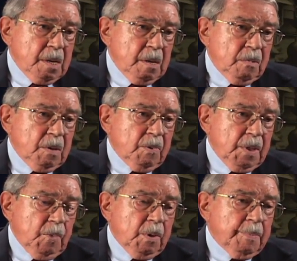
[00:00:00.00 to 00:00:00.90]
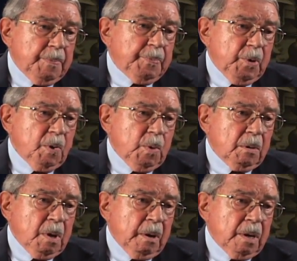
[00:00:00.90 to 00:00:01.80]
No, no, they were pretty well
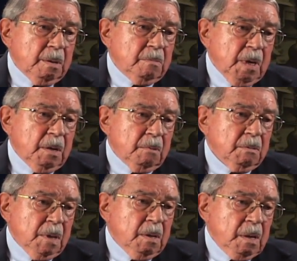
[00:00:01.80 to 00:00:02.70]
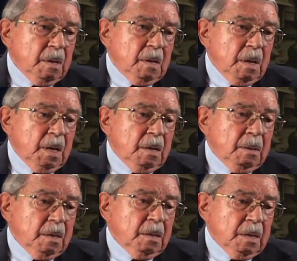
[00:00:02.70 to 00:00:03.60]
they guarded. They were well under yeah. guard, okay. And
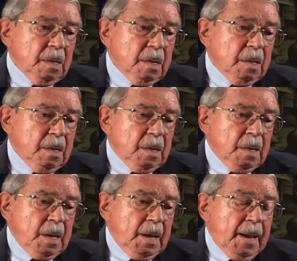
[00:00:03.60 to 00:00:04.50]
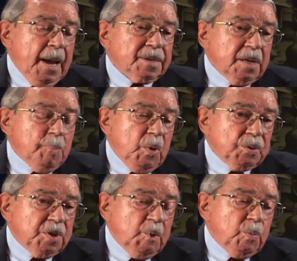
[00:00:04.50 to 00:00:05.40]
uh, actually,
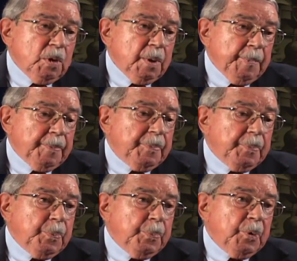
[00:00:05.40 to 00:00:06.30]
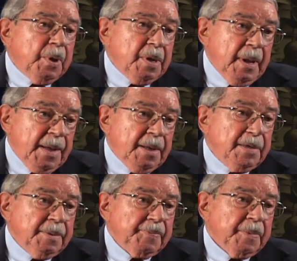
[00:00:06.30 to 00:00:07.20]
most of them were pretty glad
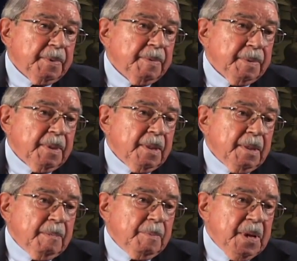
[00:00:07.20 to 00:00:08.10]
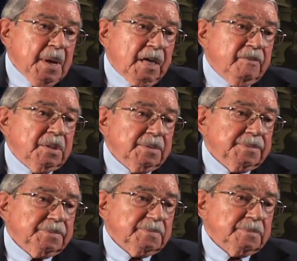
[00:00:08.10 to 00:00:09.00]
to be out of it.
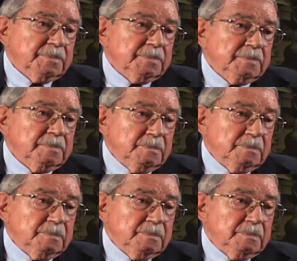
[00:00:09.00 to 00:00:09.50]
I see.